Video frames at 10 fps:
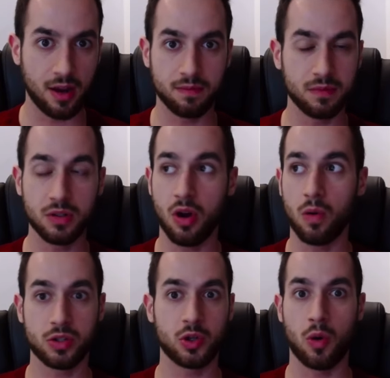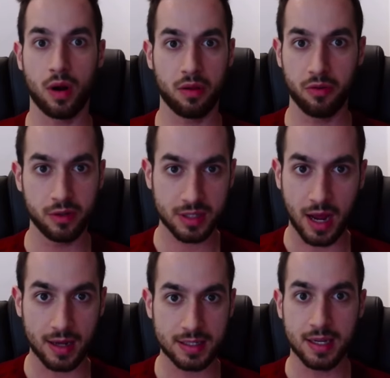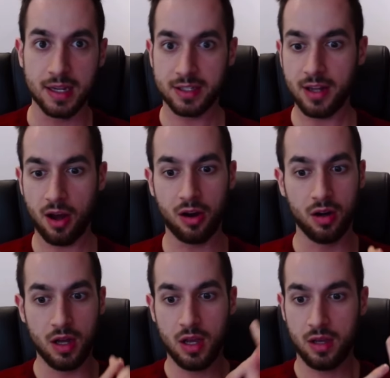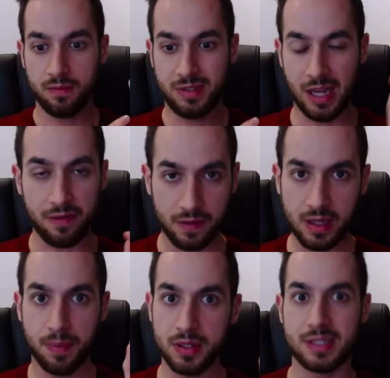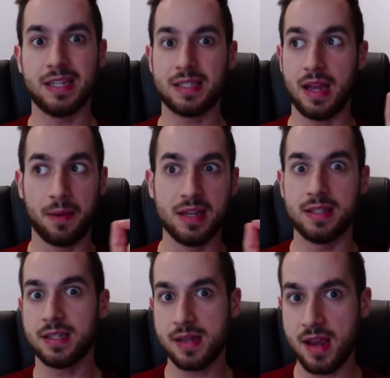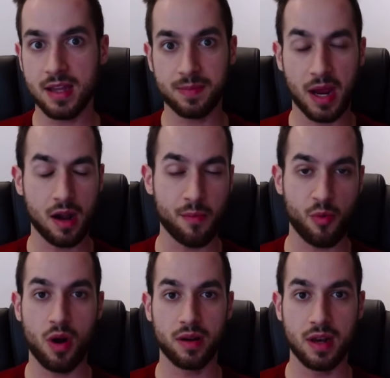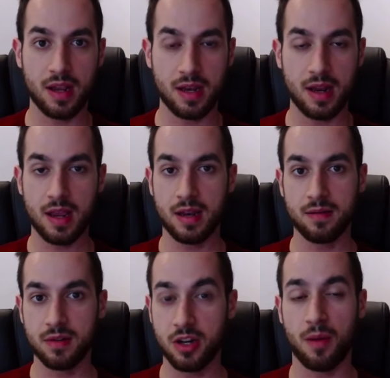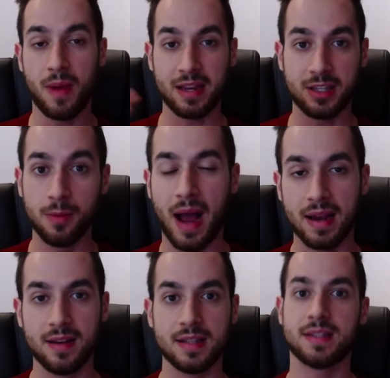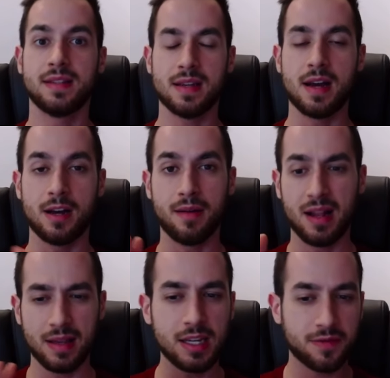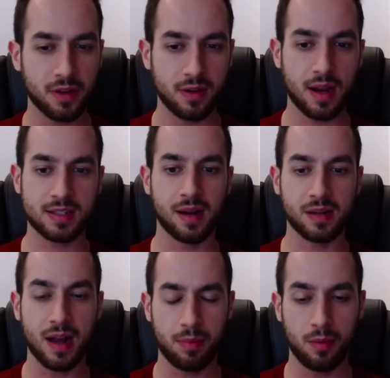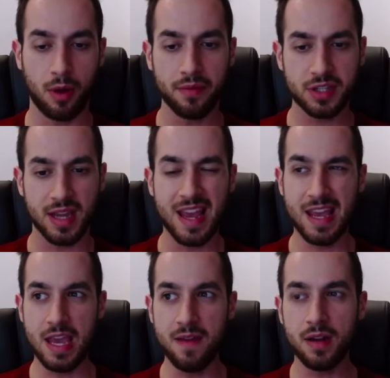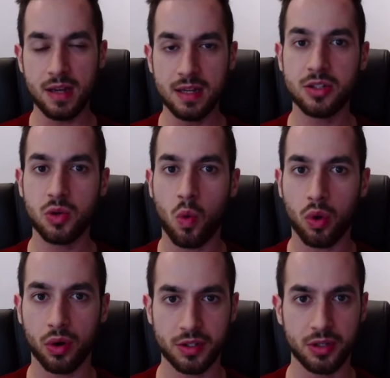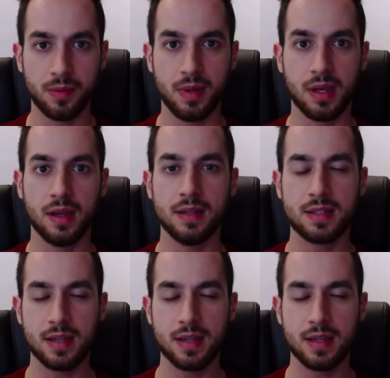to go soaring through the skies. So definitely put Disney. I mean, Disney is my number 1 in my to buy list, at least for the next couple months, even into quarter 2, because